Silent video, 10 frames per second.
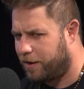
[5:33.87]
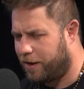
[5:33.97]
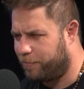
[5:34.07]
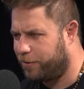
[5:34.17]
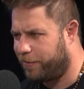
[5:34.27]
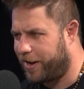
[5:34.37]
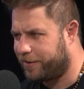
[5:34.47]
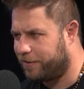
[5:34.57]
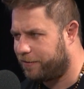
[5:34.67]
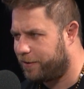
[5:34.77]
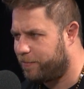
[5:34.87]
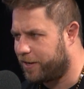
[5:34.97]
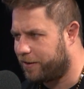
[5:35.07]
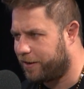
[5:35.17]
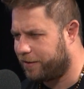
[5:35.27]
I'm proactive. What do you
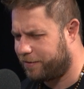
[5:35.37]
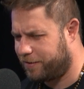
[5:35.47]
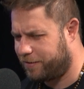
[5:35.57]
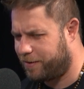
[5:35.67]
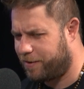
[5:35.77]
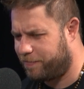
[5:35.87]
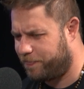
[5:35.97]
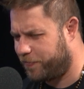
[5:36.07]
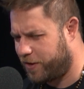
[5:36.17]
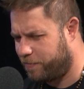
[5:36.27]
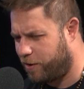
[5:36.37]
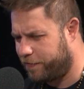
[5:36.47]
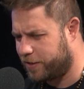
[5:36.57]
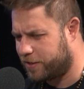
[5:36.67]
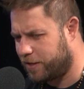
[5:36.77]
mean? Like, no, I'm
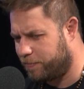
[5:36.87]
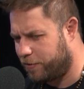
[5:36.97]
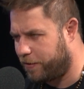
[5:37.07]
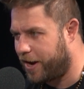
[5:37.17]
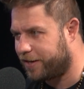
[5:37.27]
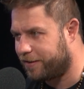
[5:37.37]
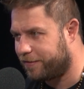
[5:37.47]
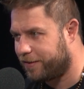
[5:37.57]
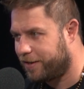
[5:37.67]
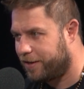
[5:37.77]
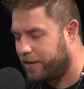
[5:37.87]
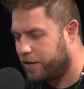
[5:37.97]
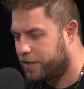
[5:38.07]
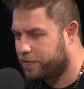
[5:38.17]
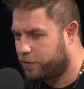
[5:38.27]
obviously proactive.
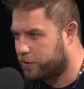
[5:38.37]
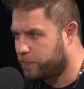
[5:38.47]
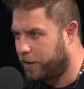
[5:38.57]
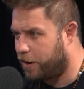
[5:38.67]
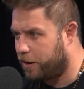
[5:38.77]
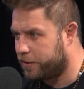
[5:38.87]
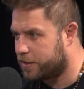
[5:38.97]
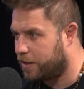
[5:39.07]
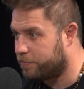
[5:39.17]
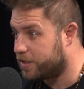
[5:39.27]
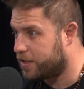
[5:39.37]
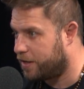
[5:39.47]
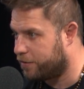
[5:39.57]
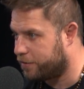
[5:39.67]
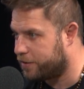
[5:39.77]
Because of course we are. In some
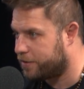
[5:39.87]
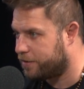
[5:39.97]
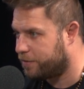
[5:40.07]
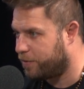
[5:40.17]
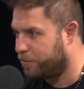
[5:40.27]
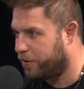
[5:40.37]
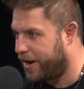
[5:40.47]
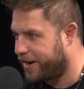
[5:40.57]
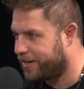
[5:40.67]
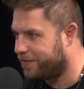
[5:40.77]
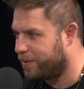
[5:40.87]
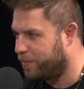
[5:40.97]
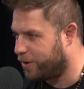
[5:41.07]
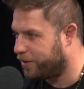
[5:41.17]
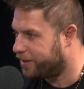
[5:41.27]
skills, we're proactive at
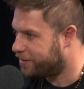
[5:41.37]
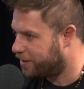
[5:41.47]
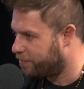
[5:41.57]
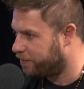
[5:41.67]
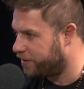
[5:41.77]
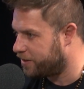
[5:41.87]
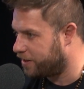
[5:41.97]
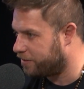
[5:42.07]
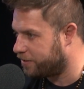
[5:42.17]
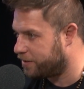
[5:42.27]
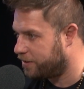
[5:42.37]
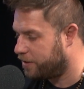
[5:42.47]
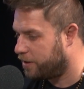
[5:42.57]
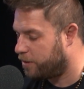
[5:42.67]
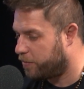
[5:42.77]
building some of the skills,
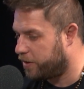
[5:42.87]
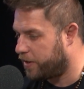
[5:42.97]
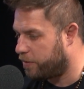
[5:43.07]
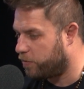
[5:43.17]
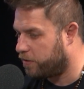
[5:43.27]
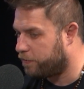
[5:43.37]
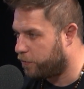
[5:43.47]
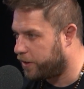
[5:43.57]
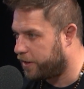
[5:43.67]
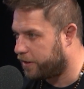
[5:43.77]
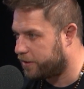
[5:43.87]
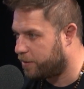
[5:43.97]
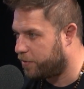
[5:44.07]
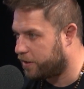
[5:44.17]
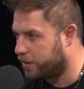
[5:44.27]
but then we're avoiding
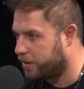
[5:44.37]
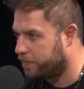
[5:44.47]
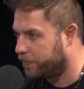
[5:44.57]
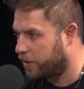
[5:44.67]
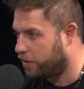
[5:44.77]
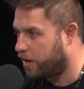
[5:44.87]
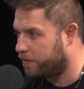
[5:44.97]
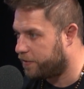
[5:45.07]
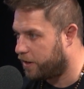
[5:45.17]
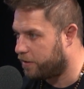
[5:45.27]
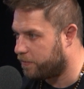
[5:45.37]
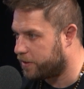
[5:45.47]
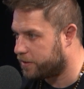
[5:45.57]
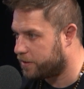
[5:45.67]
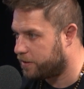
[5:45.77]
typically a lot of the other
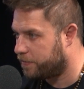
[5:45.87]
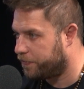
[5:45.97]
ones.